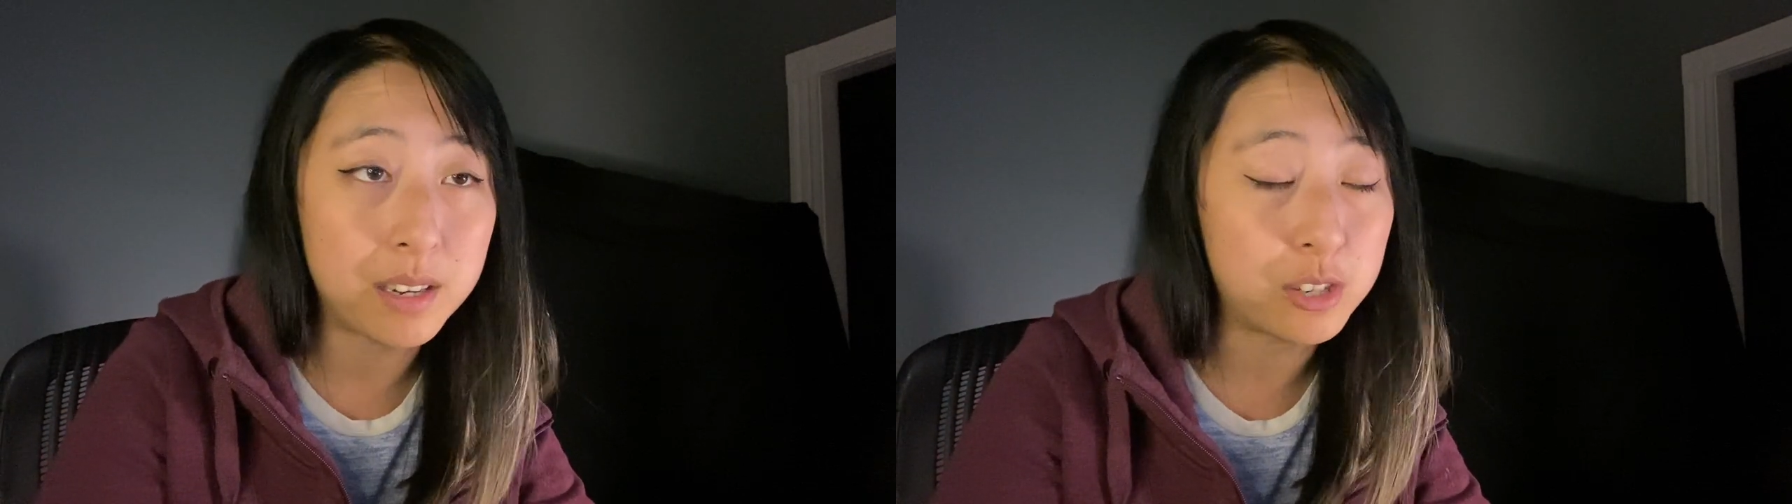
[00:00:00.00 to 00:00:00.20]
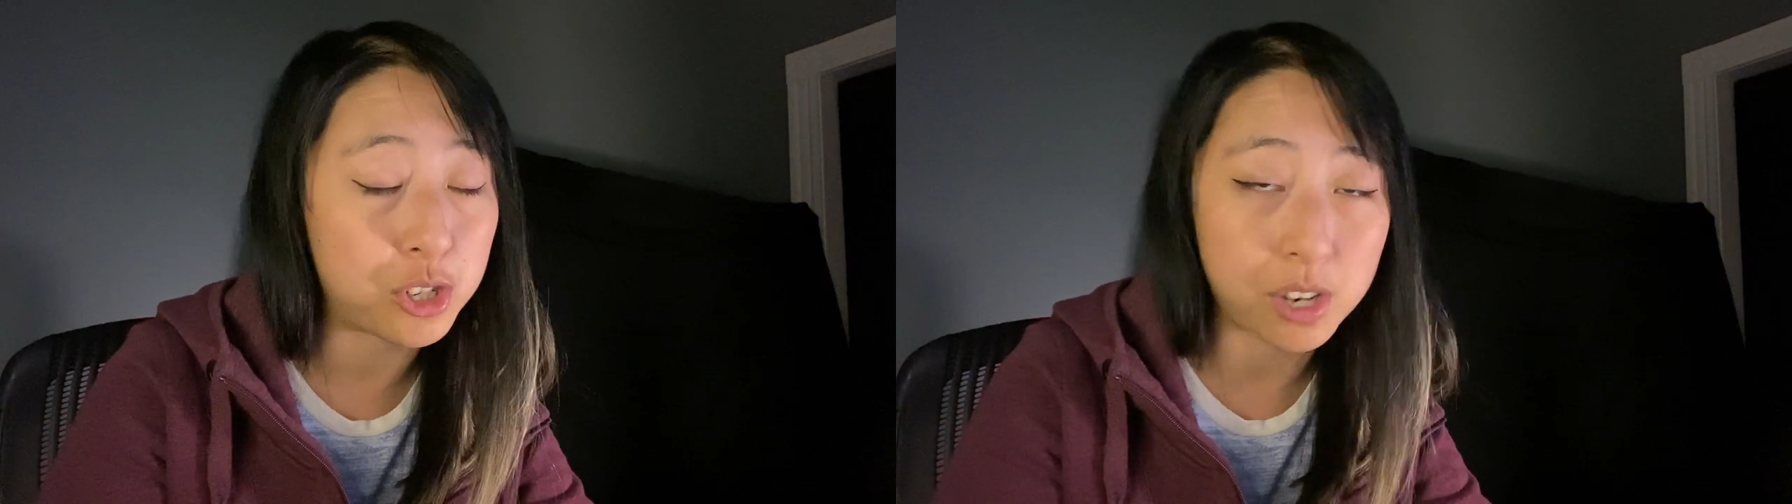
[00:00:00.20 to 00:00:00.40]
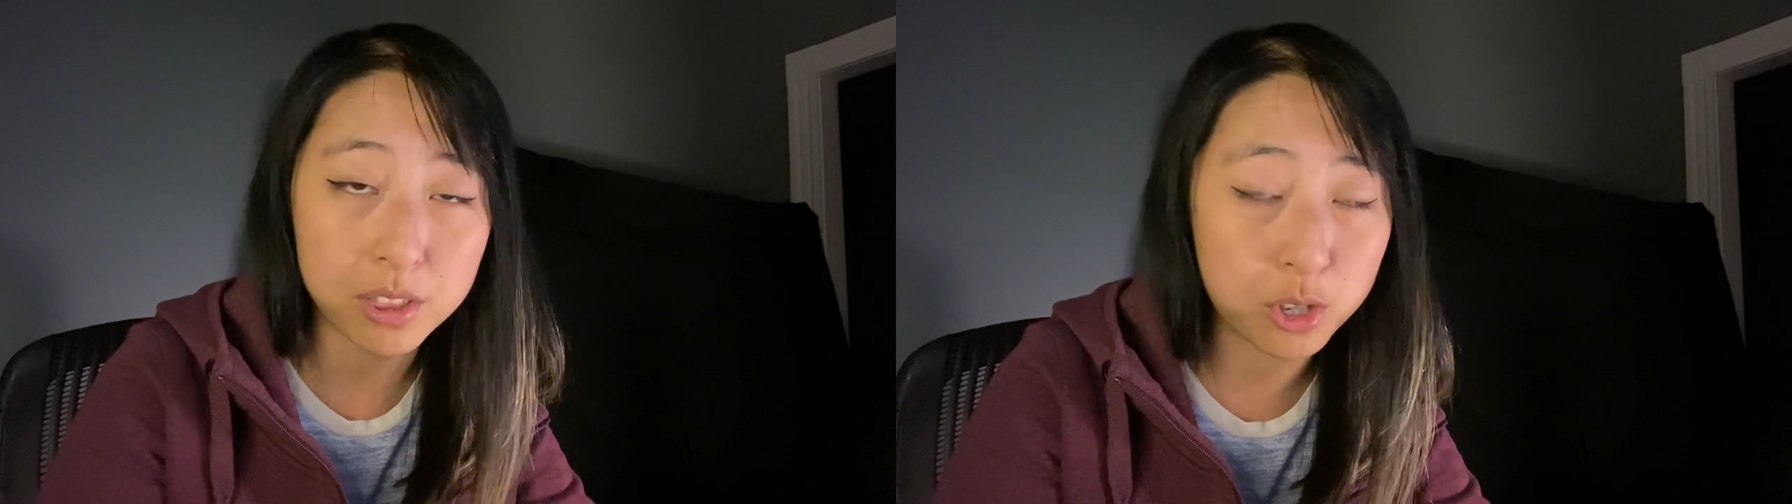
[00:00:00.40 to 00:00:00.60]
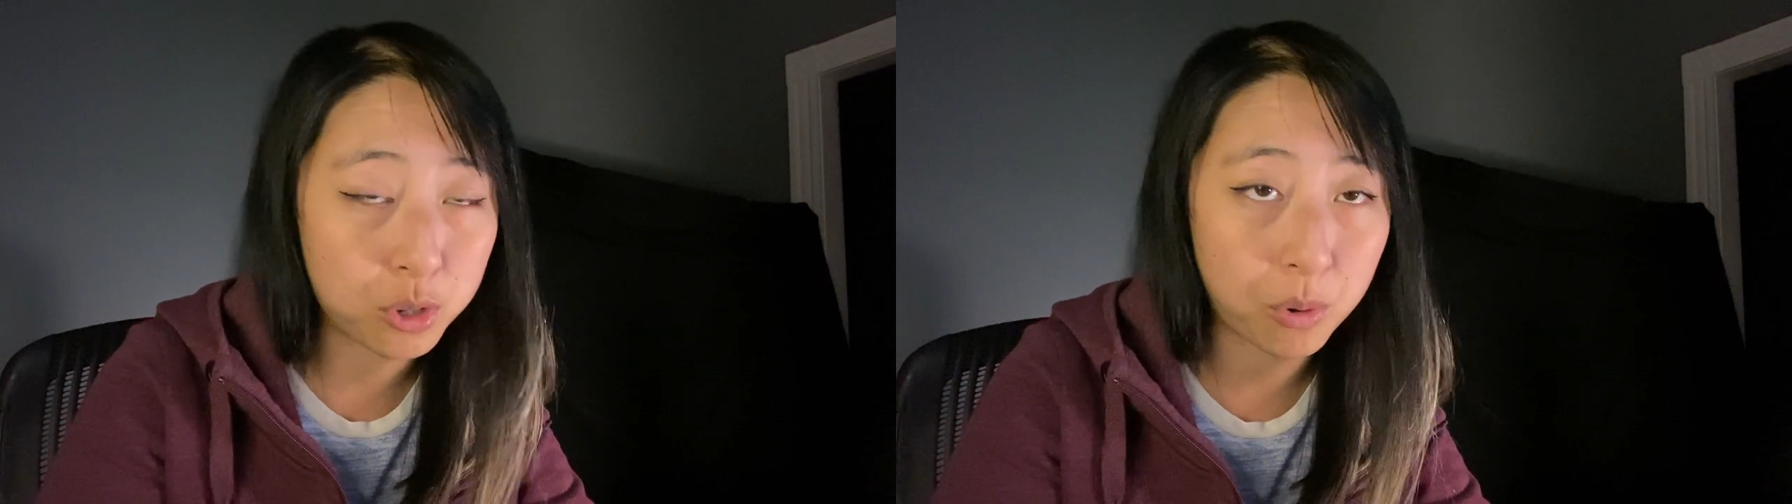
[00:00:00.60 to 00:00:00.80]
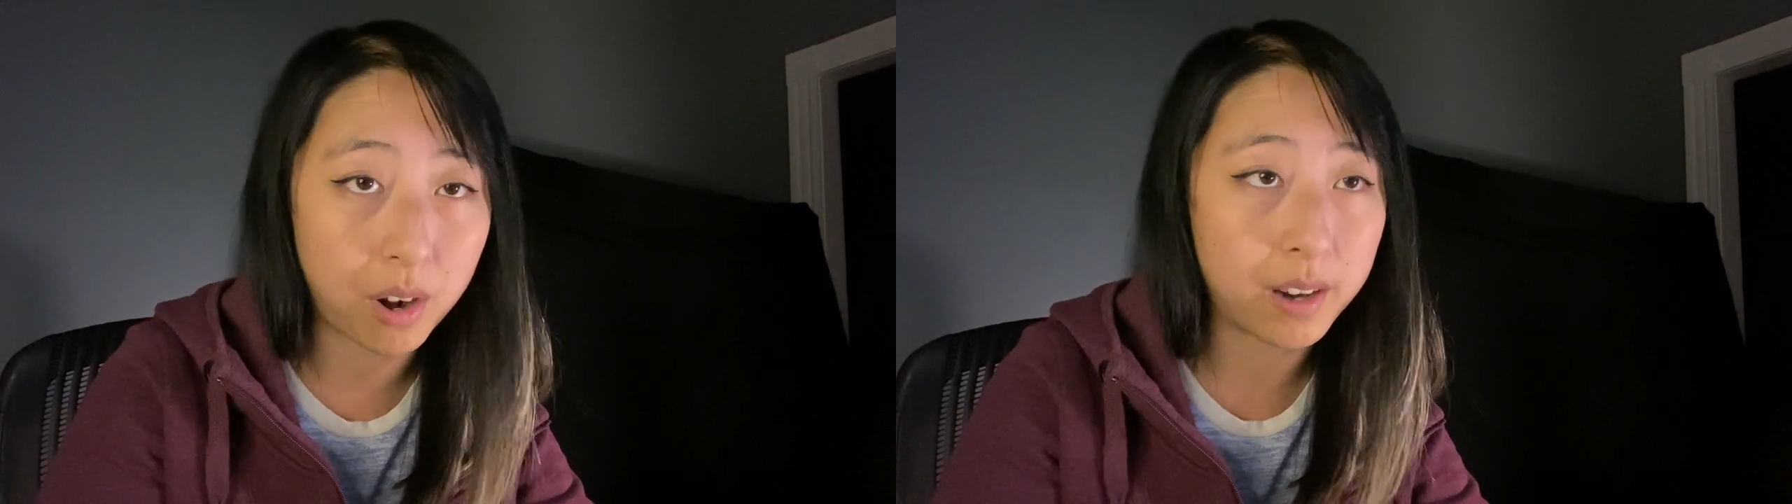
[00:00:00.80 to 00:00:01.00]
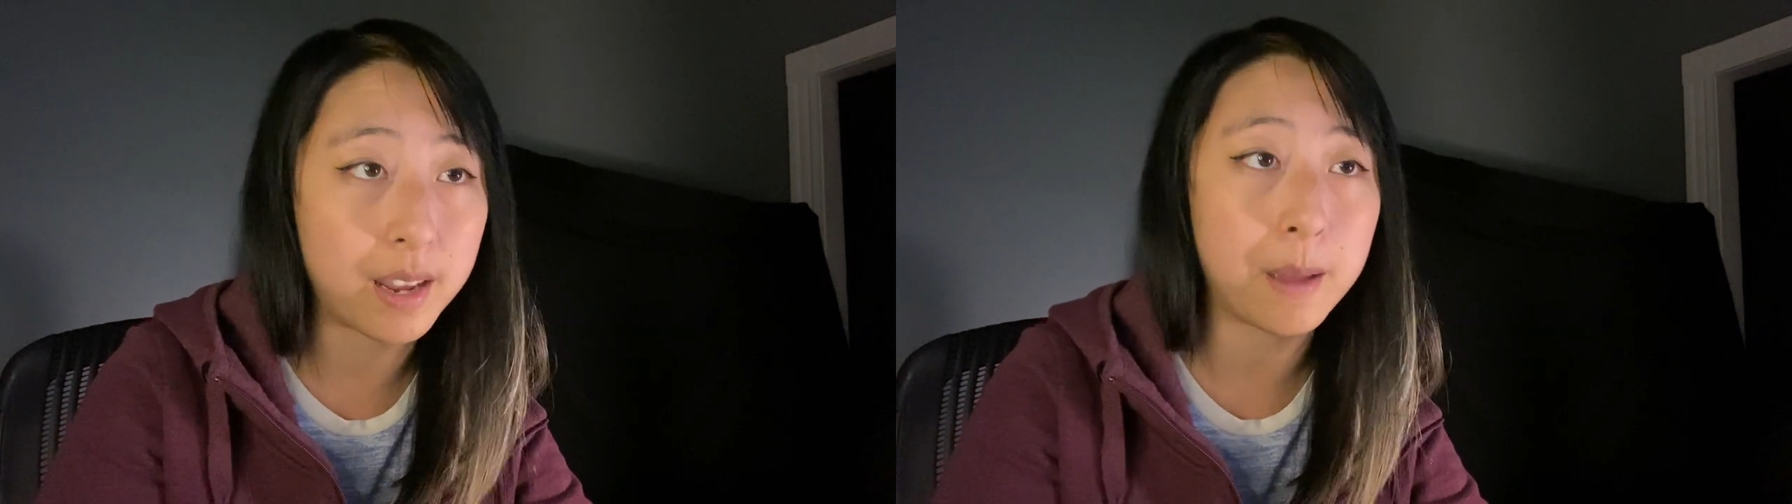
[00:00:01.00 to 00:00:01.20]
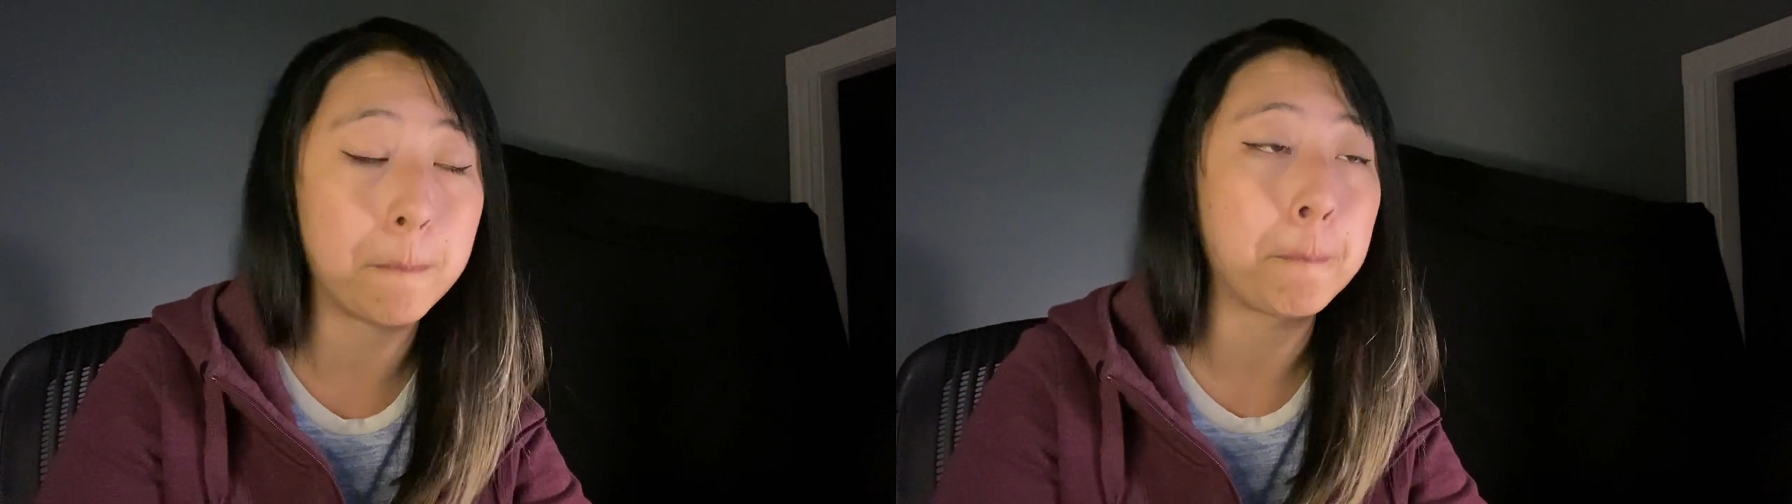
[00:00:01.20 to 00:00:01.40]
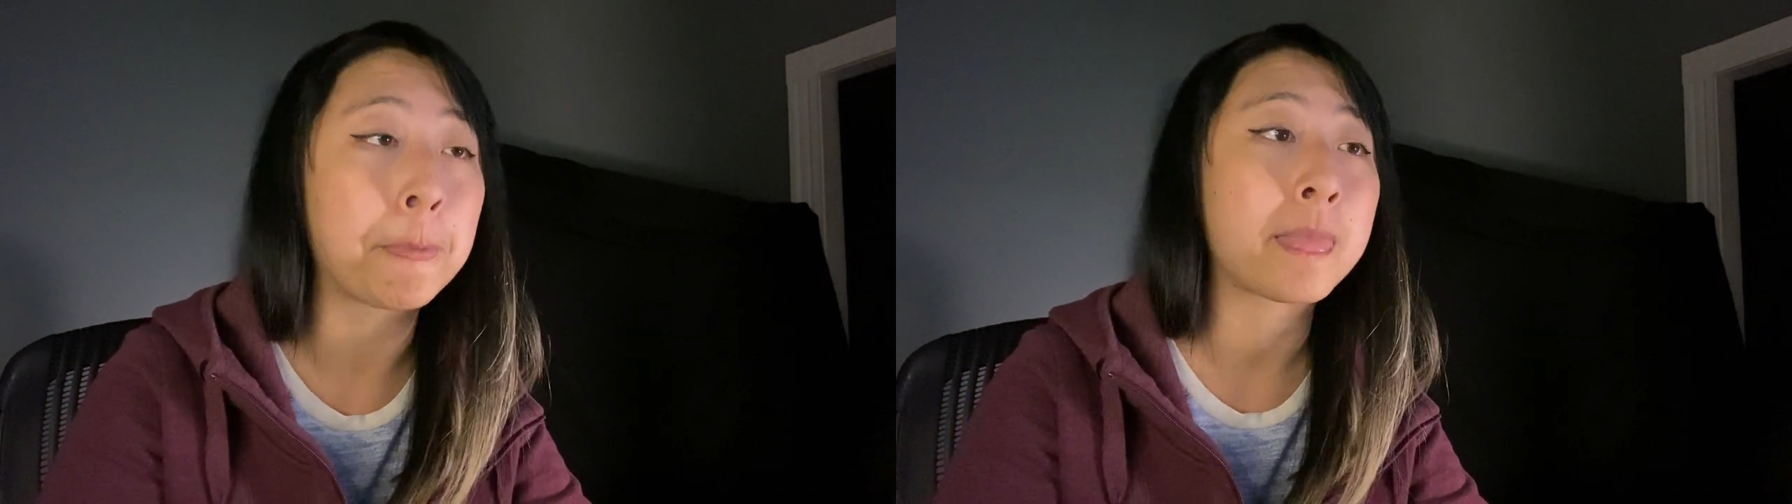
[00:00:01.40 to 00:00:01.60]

and shut the door on him.